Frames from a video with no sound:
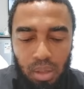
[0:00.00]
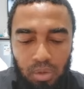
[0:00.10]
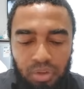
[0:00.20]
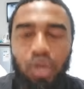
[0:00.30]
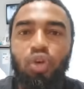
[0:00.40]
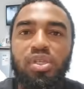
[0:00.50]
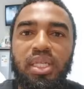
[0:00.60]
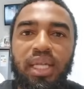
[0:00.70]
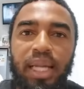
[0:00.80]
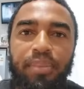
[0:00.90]

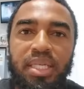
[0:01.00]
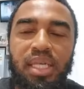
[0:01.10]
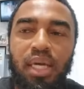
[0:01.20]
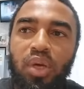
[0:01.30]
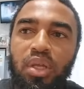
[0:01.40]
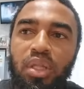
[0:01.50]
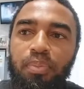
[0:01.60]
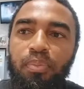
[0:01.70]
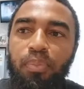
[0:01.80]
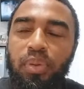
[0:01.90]
Velenkosini Hlabisa, and one of
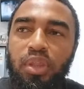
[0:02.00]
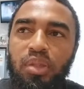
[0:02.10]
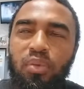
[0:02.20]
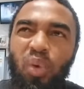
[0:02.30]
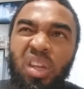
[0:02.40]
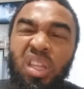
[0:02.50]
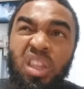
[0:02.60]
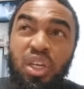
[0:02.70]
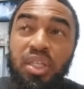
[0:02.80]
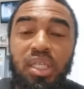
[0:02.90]
the one of the
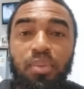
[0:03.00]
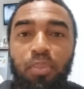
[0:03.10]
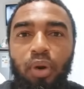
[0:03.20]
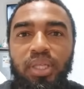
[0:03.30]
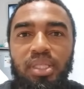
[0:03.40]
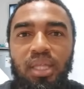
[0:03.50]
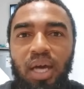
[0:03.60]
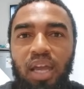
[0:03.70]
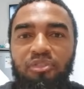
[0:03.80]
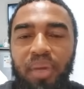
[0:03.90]
13 points that the
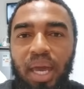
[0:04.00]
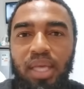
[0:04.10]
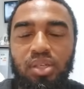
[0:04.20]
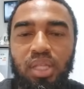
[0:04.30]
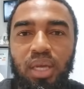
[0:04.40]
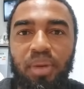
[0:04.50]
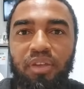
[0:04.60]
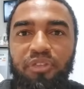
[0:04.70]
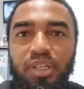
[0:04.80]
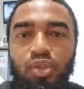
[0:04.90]
IFP has on their
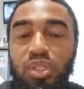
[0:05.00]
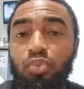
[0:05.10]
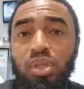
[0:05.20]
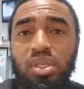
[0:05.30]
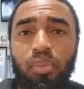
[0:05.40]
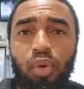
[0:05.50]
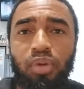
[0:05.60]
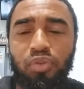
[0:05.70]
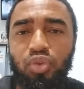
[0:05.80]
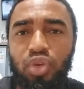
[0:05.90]
manifesto is more
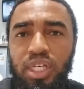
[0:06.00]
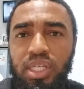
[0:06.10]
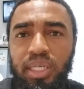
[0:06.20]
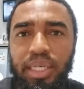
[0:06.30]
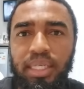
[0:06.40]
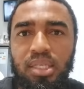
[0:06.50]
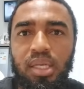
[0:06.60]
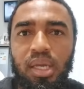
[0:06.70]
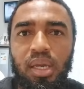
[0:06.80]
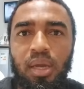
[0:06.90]
support for traditional leaders.
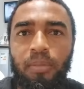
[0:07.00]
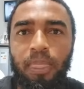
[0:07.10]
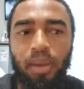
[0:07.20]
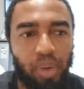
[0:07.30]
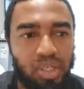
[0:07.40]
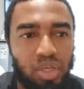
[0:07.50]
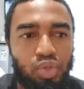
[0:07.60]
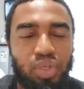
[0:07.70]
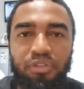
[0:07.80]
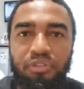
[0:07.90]
He went on
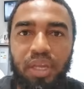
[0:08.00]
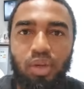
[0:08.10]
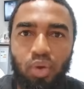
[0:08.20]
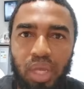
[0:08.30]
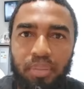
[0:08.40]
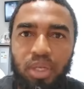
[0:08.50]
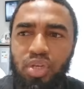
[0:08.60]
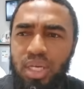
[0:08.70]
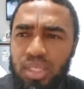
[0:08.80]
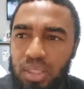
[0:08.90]
to defending Gonyama
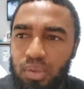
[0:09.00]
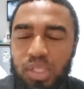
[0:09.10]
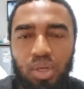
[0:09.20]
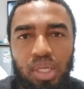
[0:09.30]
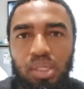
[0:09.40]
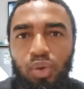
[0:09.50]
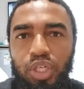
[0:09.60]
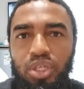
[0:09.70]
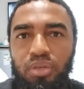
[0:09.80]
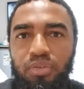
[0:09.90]
Trust. He was asked a
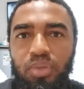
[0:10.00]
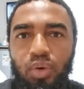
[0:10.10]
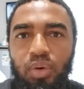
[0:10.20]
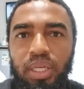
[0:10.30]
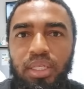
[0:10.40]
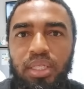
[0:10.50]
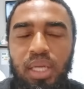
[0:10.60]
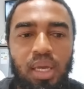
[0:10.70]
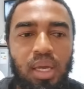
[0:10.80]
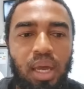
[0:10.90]
question from the audience.
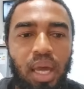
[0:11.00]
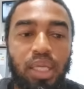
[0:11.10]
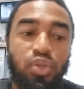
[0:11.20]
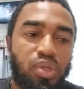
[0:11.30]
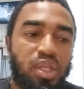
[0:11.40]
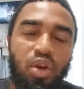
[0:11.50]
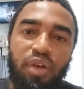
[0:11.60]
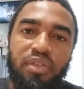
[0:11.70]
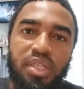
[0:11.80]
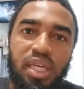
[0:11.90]
And it was one of the
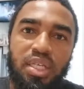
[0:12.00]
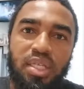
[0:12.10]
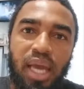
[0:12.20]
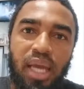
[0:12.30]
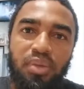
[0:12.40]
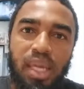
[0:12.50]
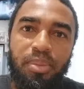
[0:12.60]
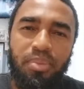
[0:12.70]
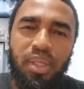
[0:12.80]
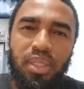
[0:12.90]
conversations I had with
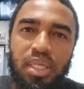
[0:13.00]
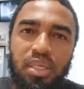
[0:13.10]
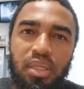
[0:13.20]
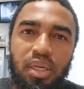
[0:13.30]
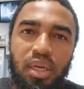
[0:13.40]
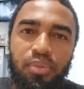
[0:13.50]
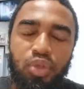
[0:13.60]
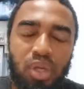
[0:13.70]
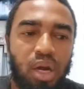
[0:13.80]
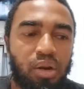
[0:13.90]
Simon Middleton um,
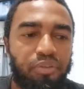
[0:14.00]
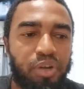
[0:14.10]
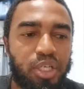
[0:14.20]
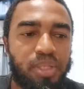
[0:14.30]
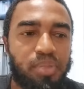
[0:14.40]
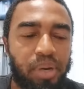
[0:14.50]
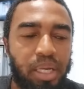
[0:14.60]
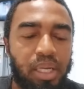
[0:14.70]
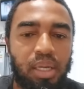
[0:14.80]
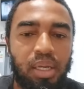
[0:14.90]
during our refreshments break.